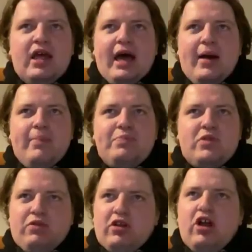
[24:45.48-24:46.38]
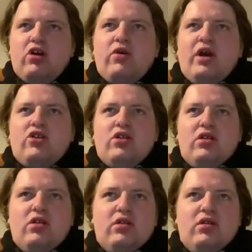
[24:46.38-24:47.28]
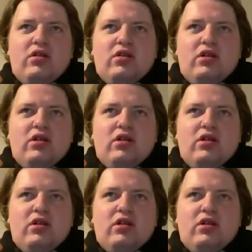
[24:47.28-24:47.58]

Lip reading: I think flies under the radar a bit.